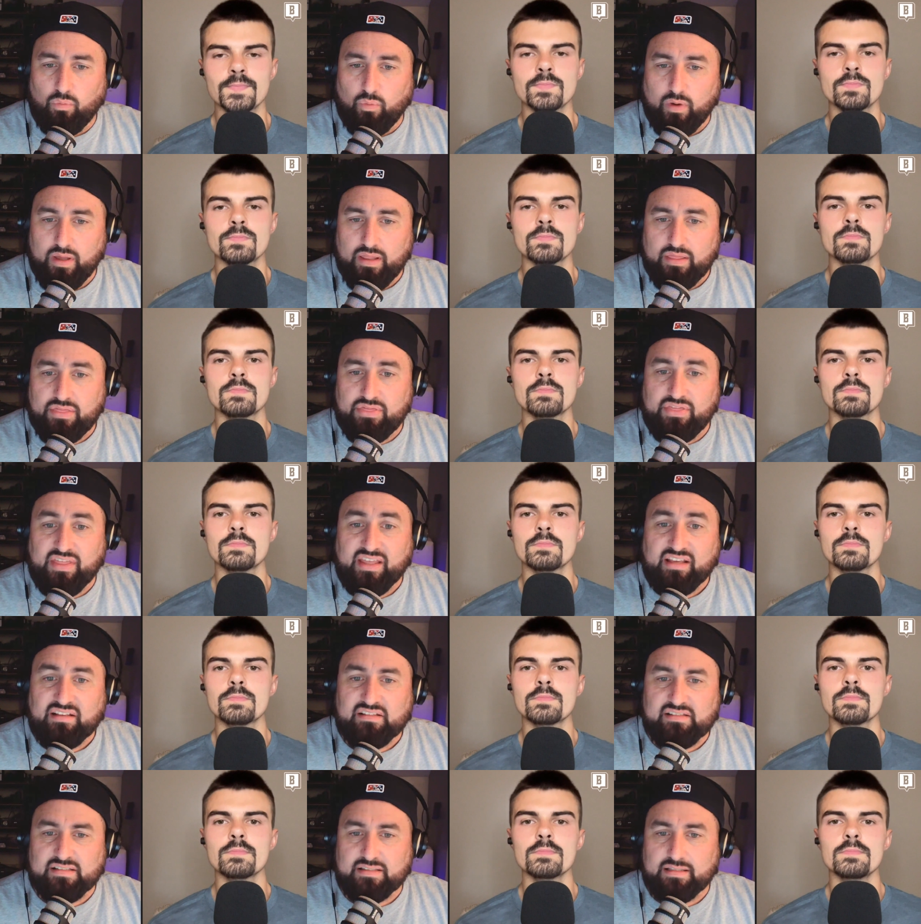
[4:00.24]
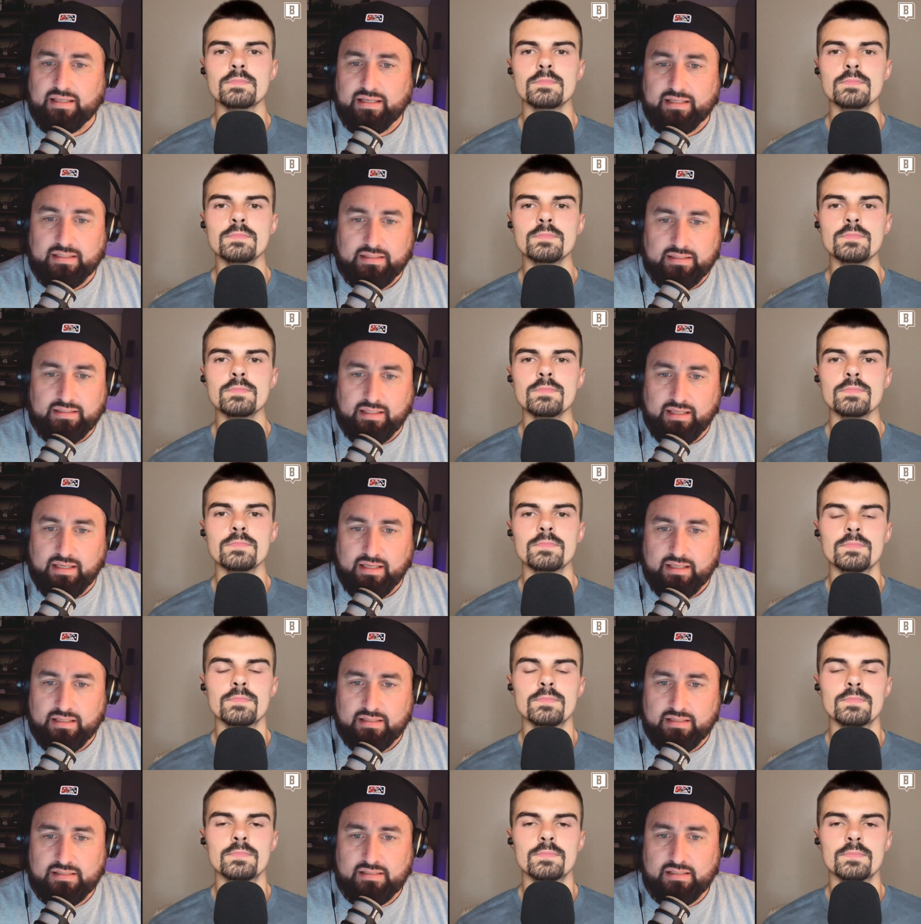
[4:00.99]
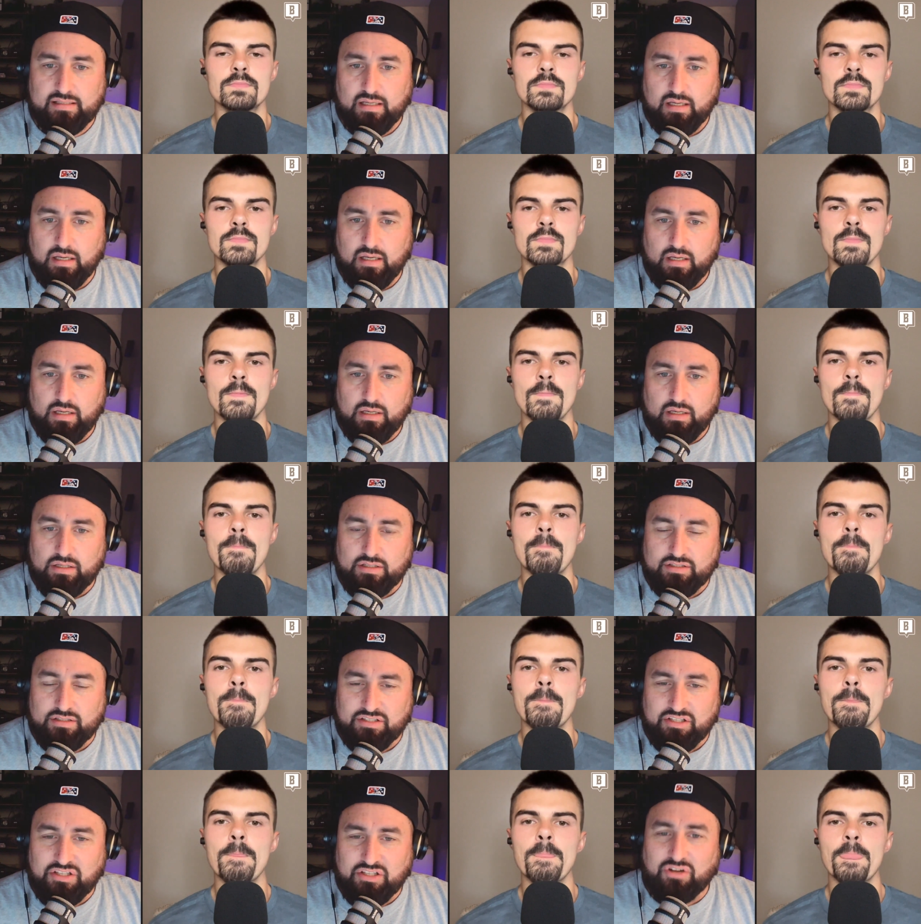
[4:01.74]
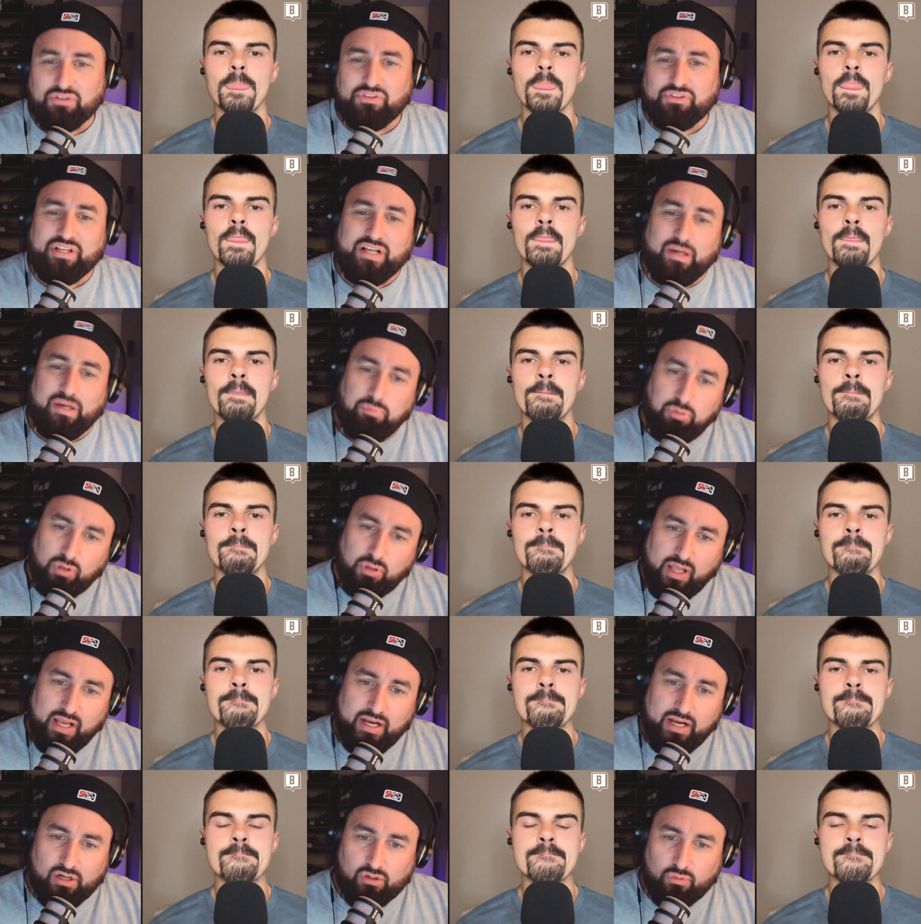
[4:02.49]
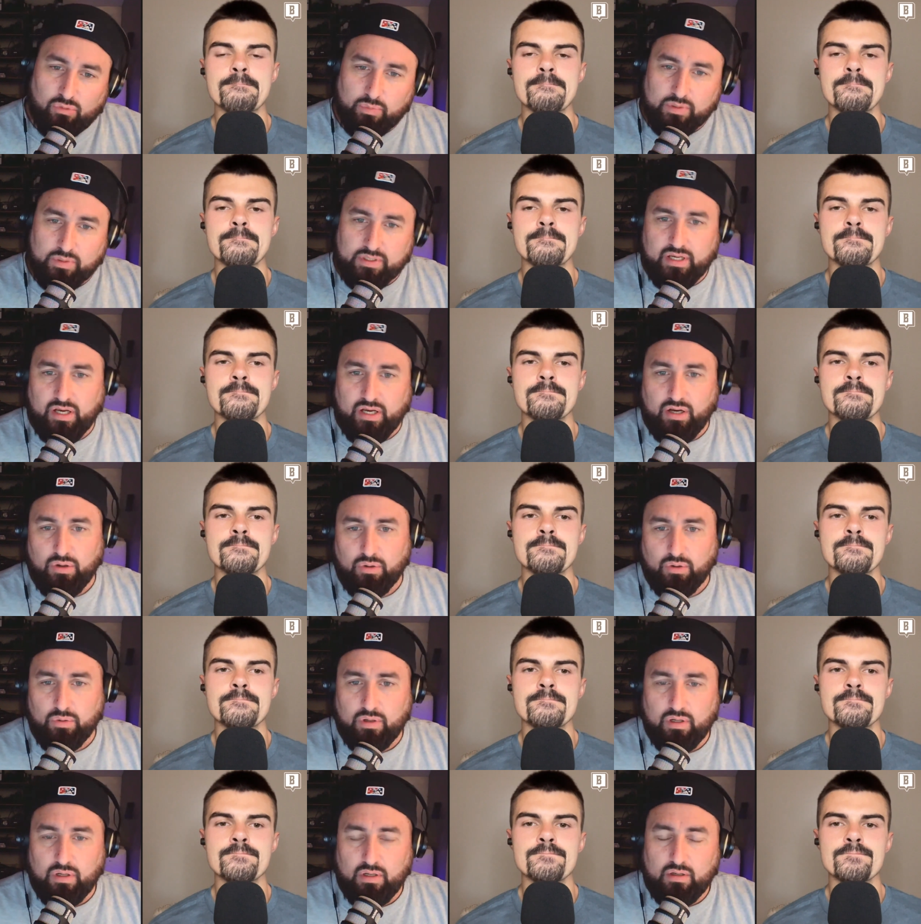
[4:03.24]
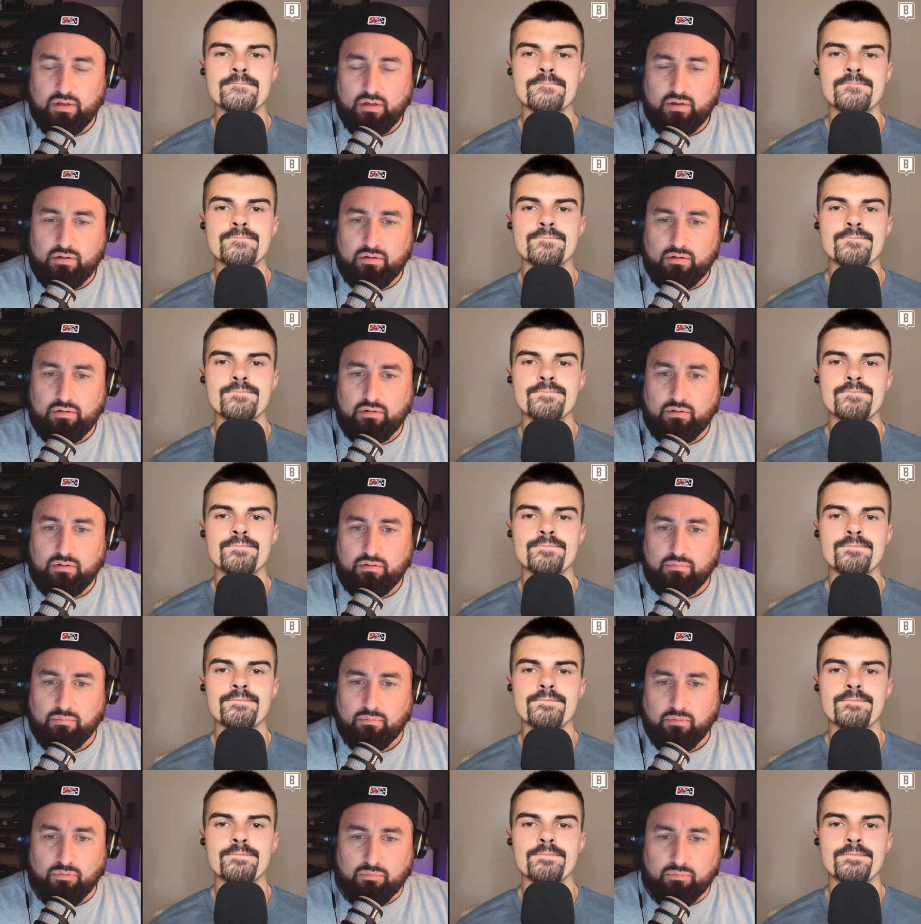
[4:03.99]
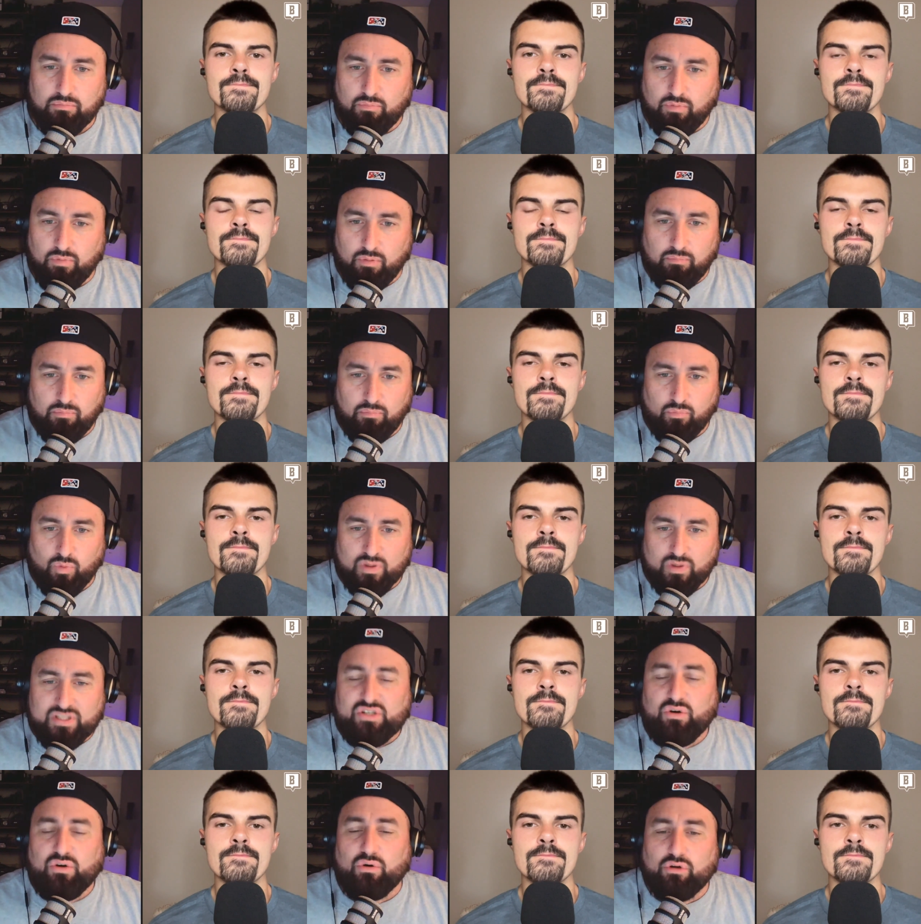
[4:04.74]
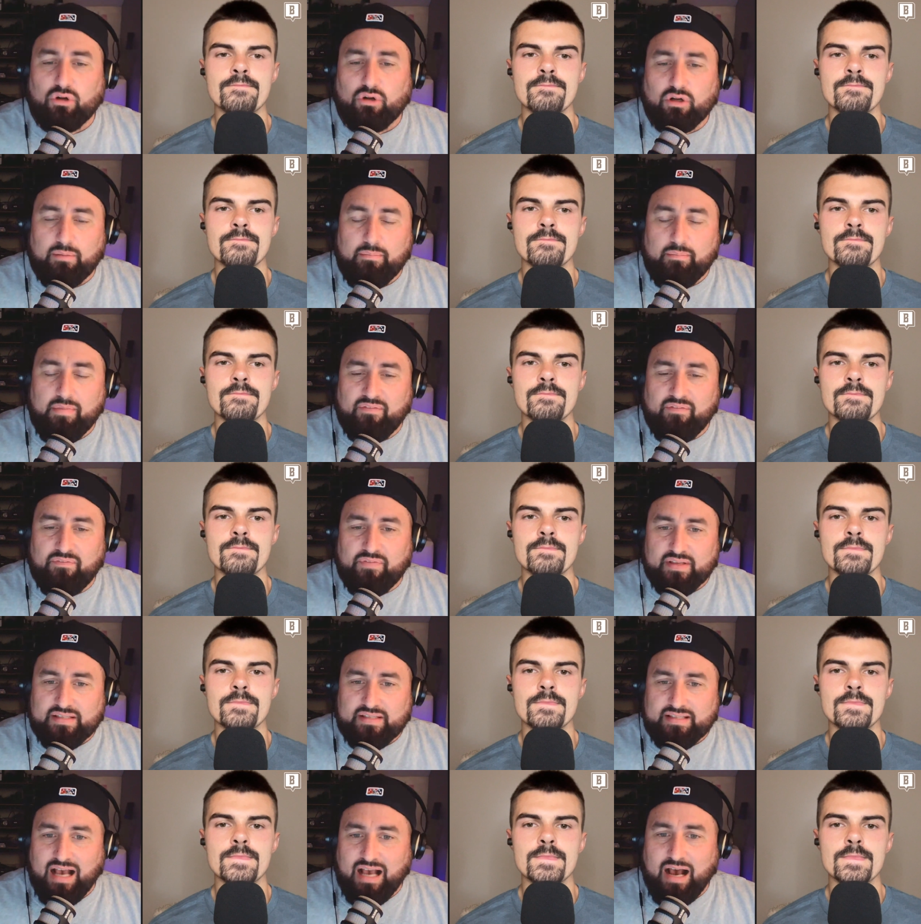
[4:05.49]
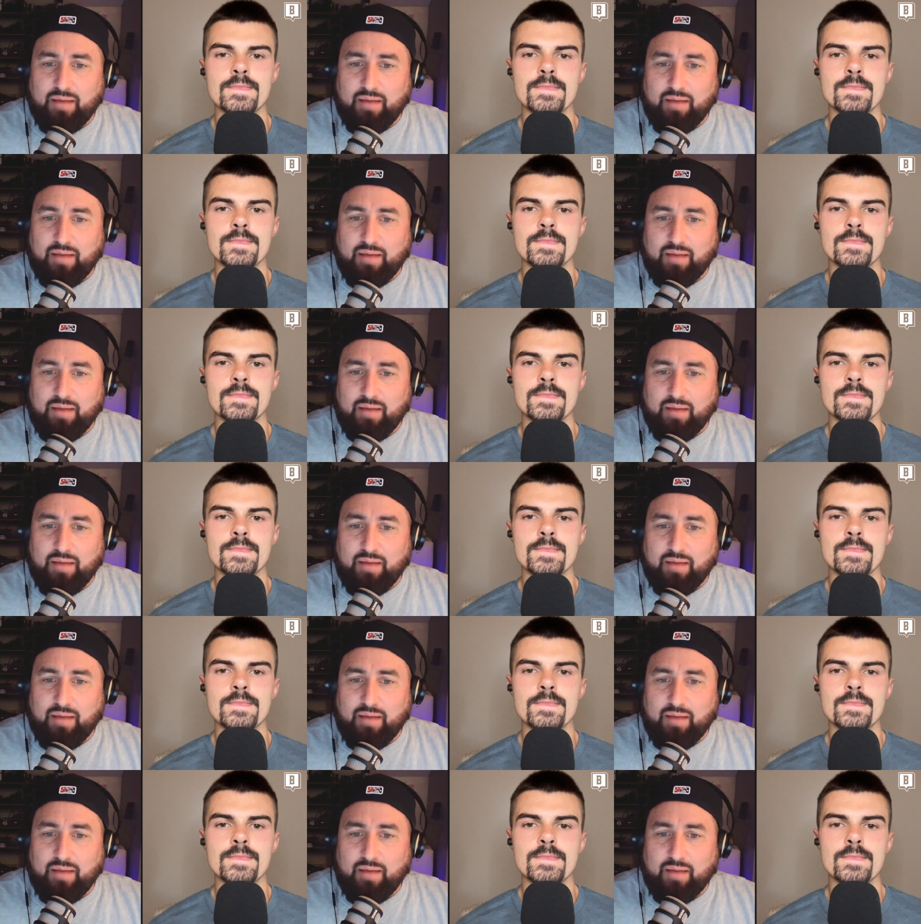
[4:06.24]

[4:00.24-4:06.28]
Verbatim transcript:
Speaker 1: with things like this, you don't think a player would go, well, what's going on at Memphis?